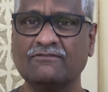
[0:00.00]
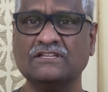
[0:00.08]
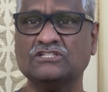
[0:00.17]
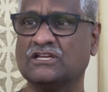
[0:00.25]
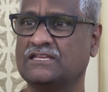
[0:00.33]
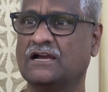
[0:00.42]

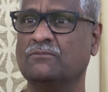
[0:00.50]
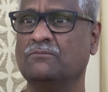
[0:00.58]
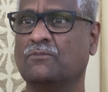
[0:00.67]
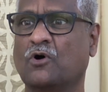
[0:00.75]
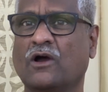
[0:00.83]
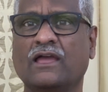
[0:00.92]
which a young
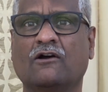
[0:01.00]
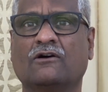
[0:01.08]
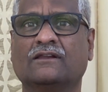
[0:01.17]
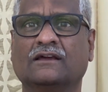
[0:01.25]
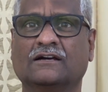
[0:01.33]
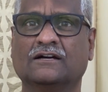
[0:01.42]
boy
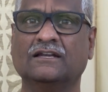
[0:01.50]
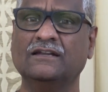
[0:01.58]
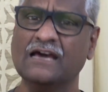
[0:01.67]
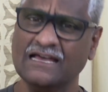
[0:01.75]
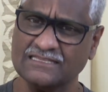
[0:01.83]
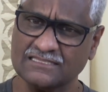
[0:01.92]
or a girl
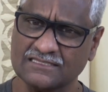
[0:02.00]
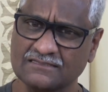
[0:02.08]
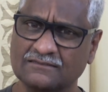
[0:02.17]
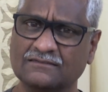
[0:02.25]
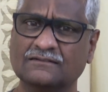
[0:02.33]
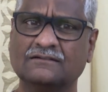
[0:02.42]
does.
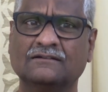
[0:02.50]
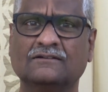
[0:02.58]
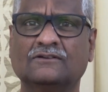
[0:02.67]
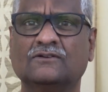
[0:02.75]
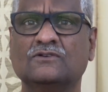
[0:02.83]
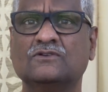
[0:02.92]

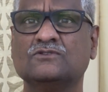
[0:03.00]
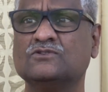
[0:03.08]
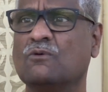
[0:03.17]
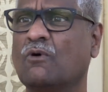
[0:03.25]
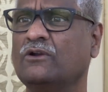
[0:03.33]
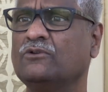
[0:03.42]

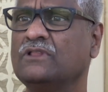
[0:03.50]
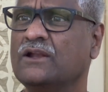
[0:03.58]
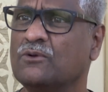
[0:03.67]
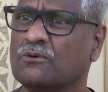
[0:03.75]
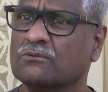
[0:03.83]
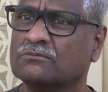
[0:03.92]
So what
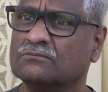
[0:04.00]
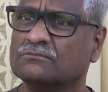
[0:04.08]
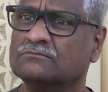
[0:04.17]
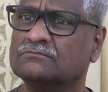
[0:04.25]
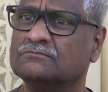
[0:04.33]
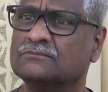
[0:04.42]
do?
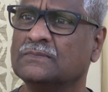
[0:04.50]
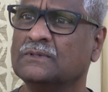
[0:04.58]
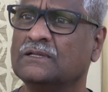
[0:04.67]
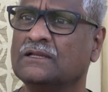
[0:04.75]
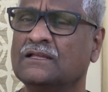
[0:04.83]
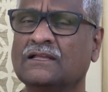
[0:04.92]

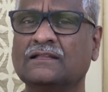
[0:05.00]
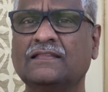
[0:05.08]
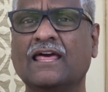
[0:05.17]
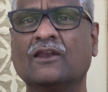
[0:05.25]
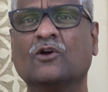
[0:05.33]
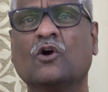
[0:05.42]

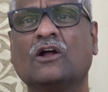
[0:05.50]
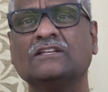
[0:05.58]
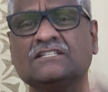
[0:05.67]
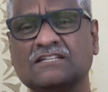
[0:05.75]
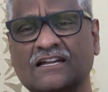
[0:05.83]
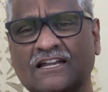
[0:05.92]
They are
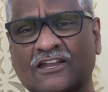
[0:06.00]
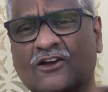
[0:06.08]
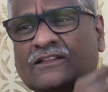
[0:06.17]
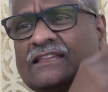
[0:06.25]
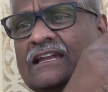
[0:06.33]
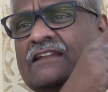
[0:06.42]
constantly
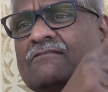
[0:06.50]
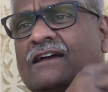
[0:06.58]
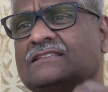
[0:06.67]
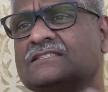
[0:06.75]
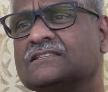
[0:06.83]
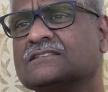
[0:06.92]
on their
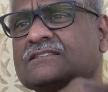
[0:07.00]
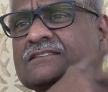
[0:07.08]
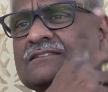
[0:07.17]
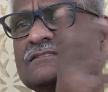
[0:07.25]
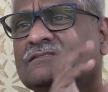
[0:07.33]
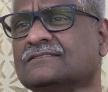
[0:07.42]
devices.
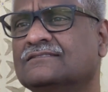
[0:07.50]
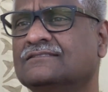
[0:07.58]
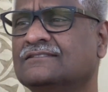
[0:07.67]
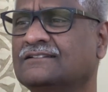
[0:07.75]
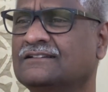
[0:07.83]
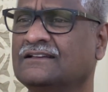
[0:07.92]

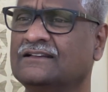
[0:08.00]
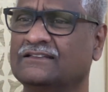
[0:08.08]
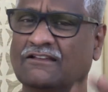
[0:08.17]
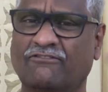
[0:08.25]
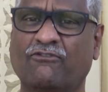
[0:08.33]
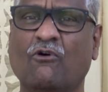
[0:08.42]

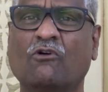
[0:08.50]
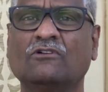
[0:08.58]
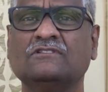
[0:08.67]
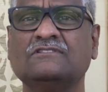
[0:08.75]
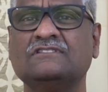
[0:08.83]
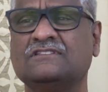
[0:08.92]
The
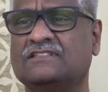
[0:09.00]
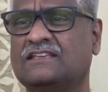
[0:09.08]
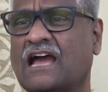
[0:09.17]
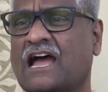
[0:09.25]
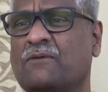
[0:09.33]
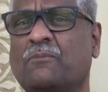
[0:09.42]
phones, the
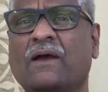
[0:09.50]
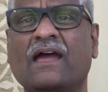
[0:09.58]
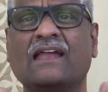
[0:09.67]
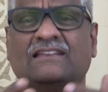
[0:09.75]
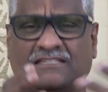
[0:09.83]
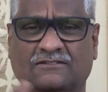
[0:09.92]

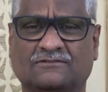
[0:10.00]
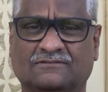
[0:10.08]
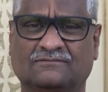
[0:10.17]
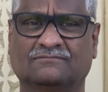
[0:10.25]
iPads,